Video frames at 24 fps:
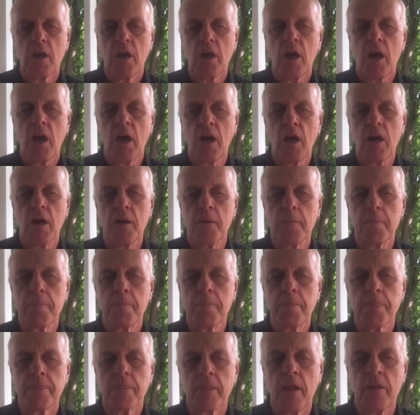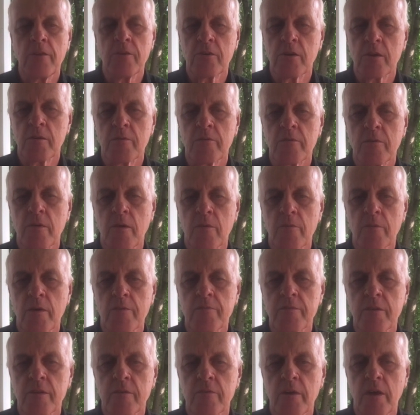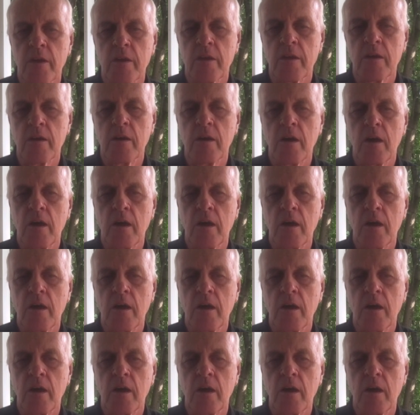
Um, and you get a, a roughly around a